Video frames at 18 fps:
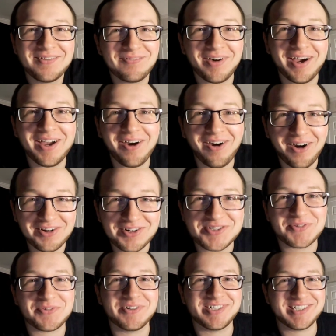my
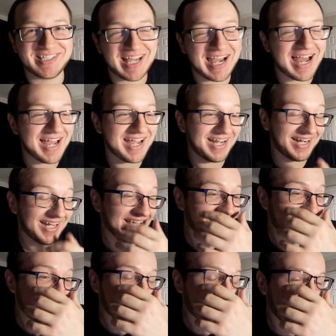arms were dying.
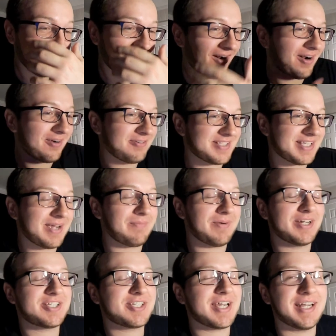My arms and
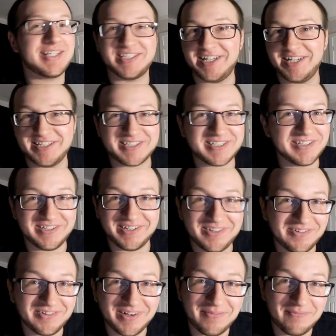my chest, I just couldn't
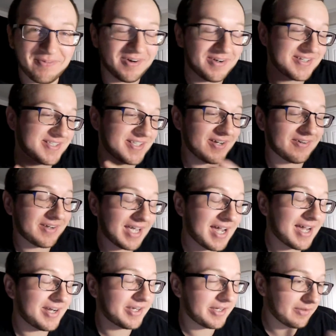do anymore, so
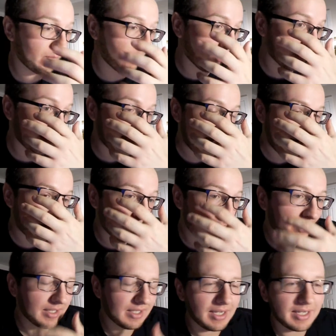got in a good
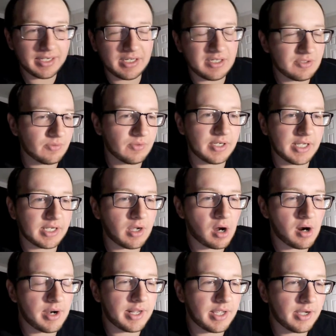workout. I didn't do any
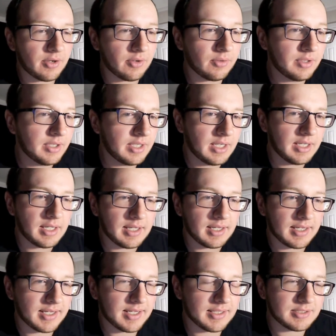cardio,
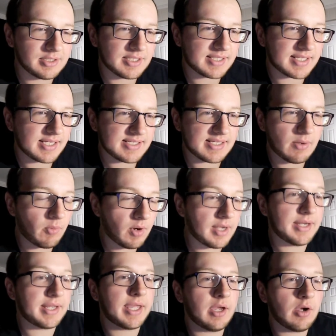just because I
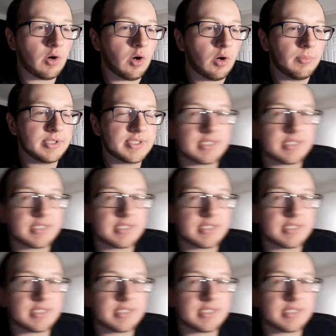wanted to get home